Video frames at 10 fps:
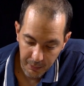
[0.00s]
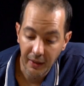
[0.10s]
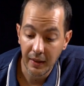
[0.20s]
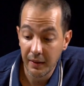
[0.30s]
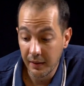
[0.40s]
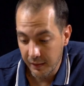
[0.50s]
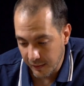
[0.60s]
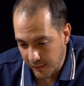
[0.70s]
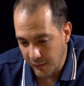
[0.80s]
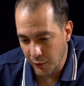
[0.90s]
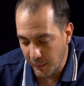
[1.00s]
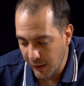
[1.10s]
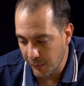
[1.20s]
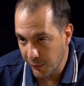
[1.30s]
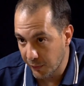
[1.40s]
but you
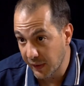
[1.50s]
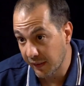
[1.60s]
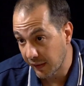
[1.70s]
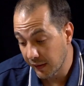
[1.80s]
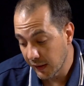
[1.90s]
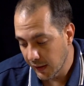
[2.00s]
might want to fix it.